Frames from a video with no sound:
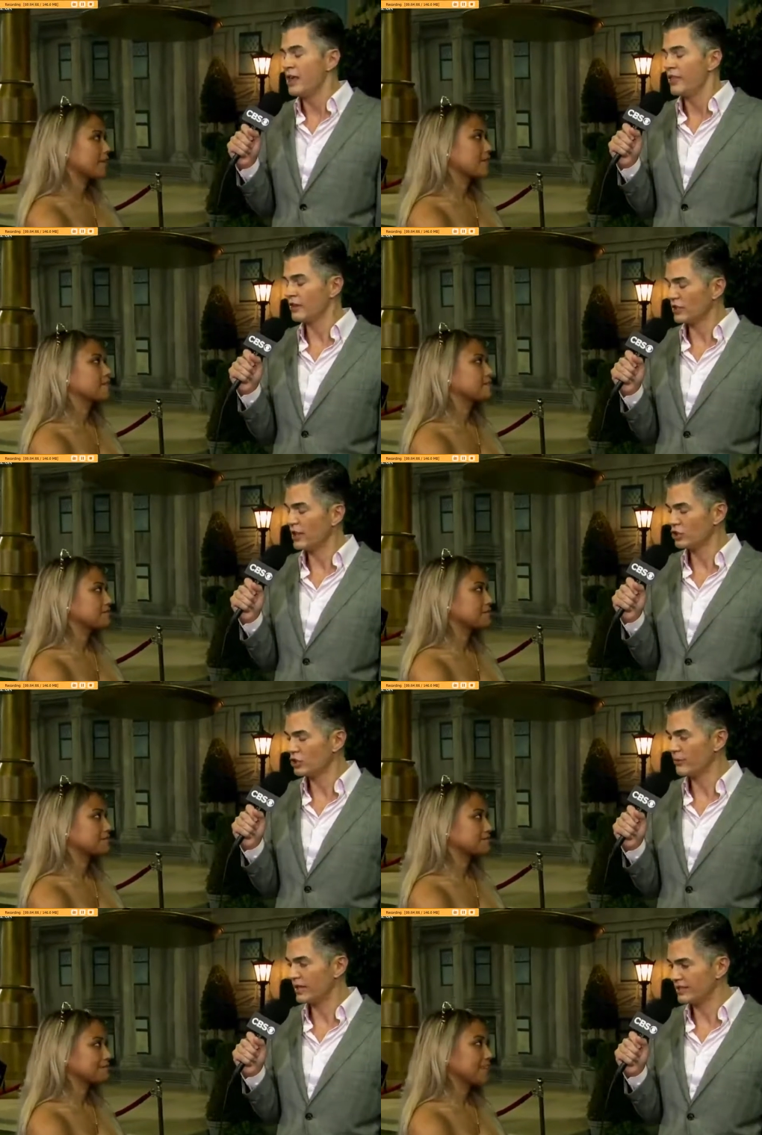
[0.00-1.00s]
Speaker 1: There's a lot of
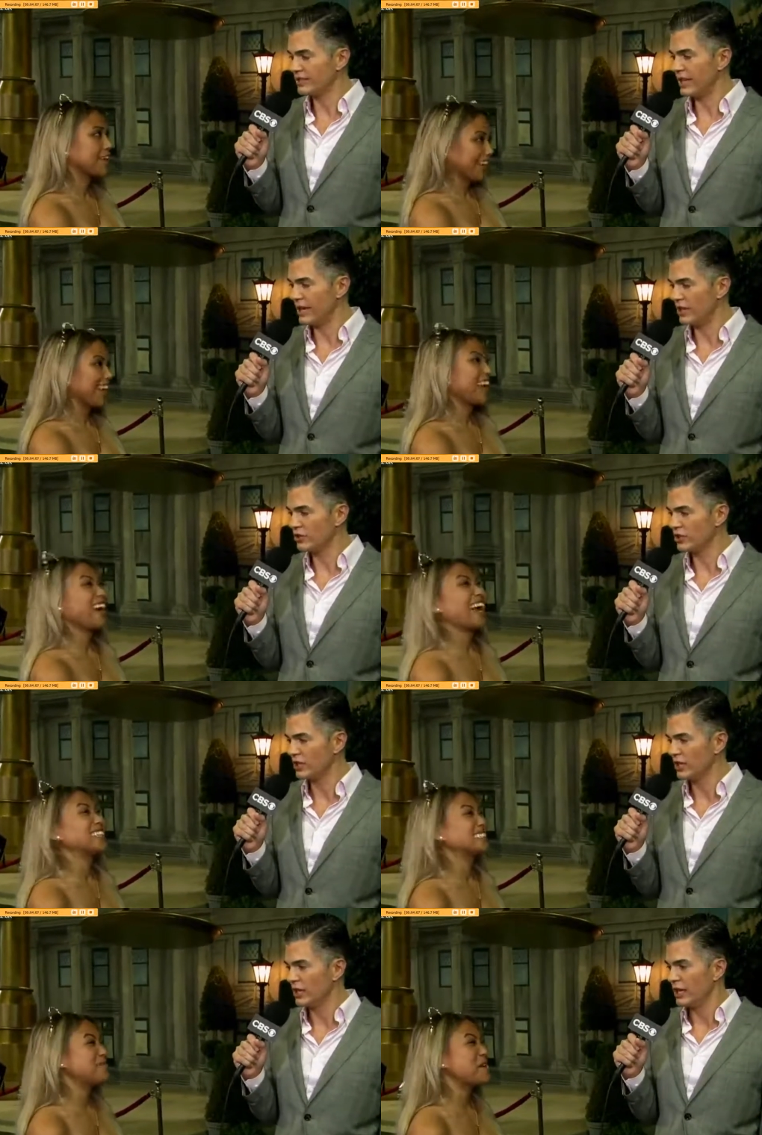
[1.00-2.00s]
showmances in the house.
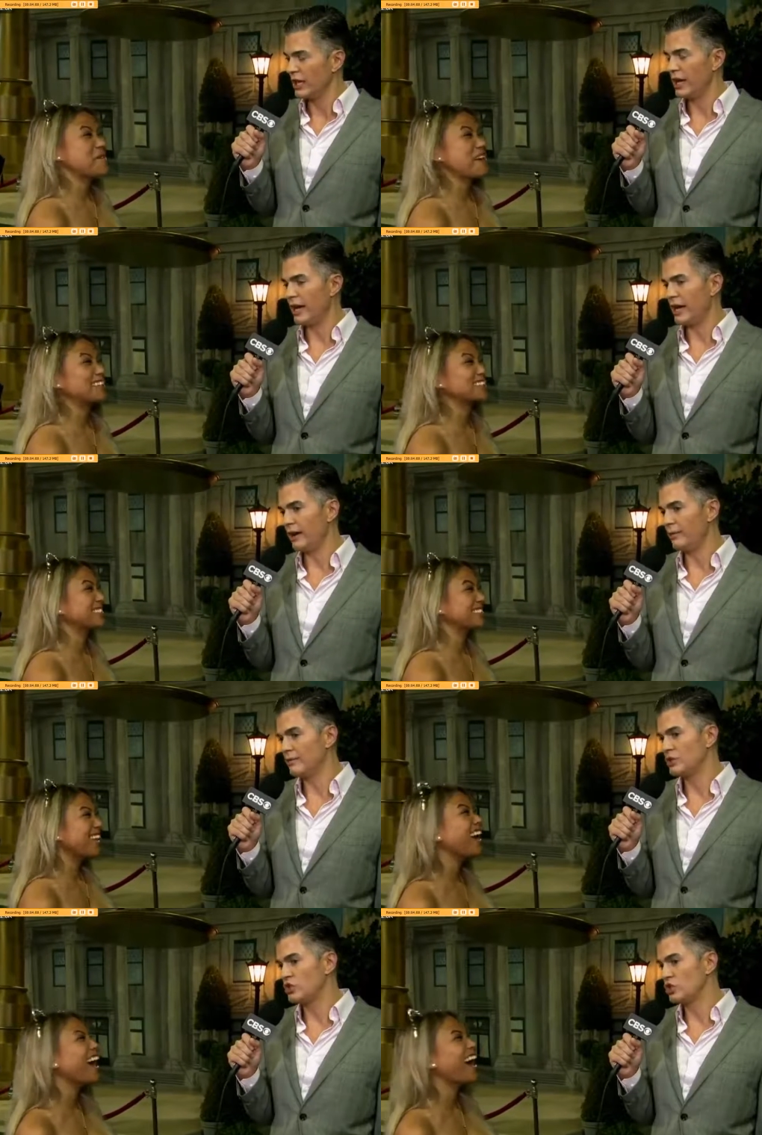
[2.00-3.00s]
Um,
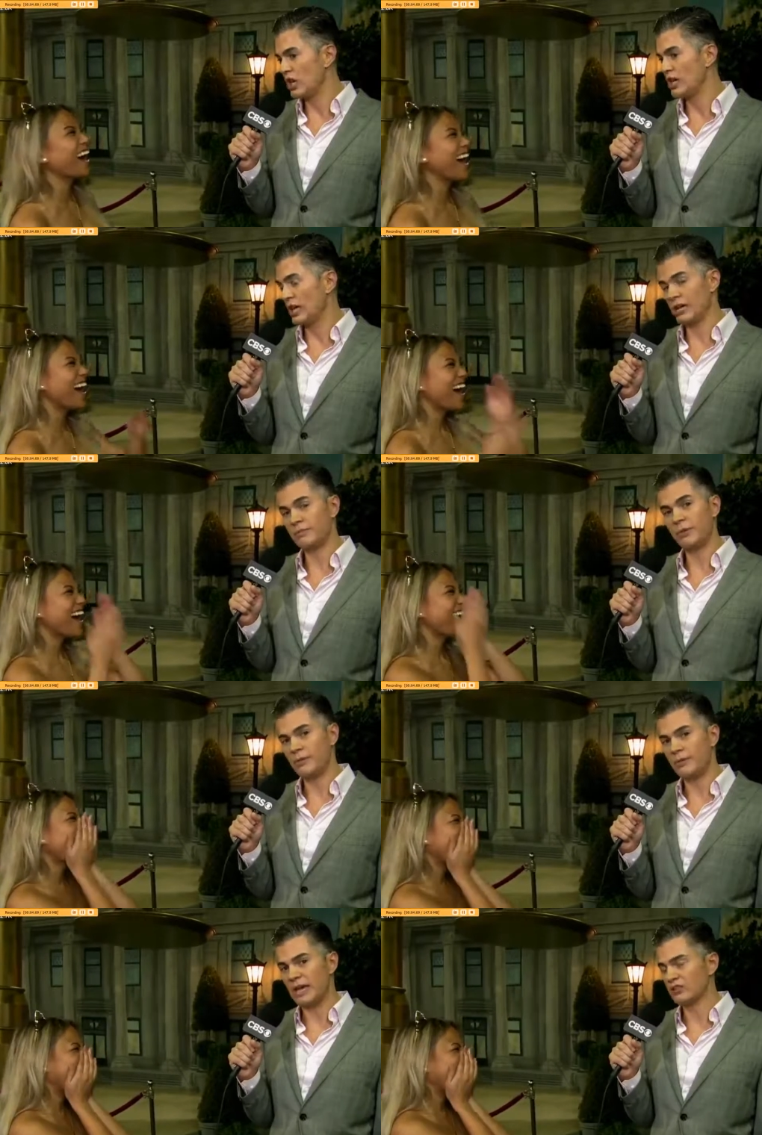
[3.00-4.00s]
Jay and
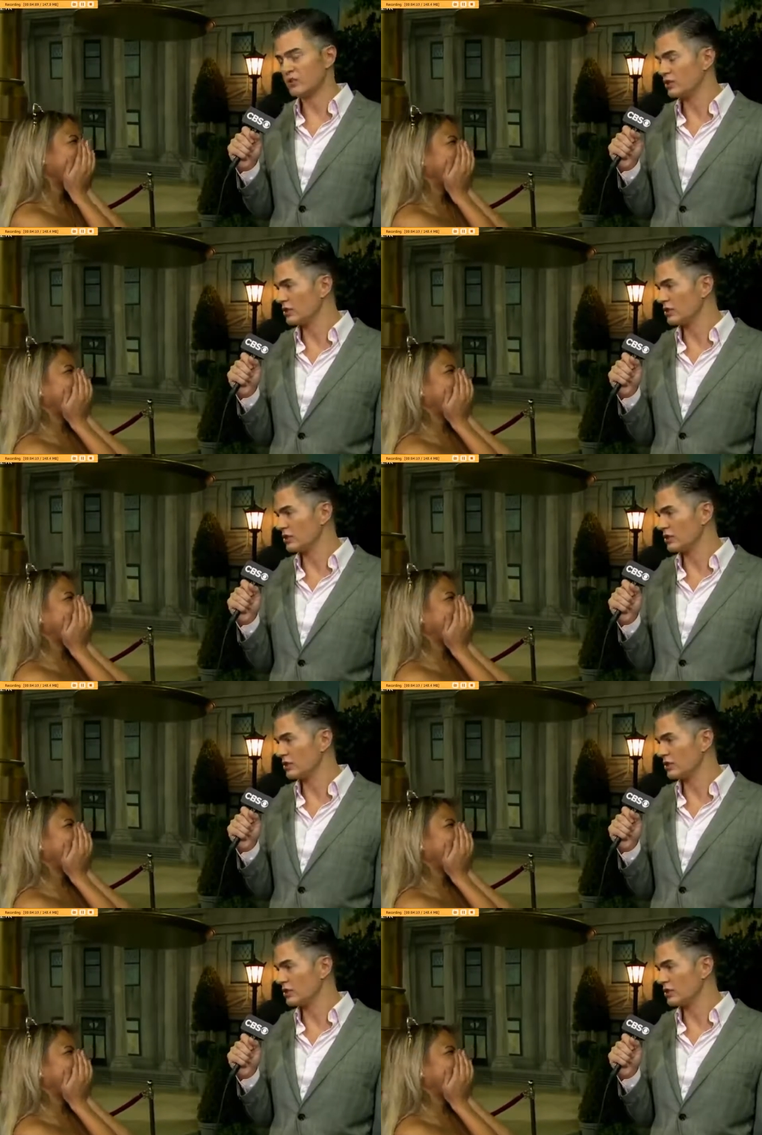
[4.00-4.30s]
Puppet Masters. There's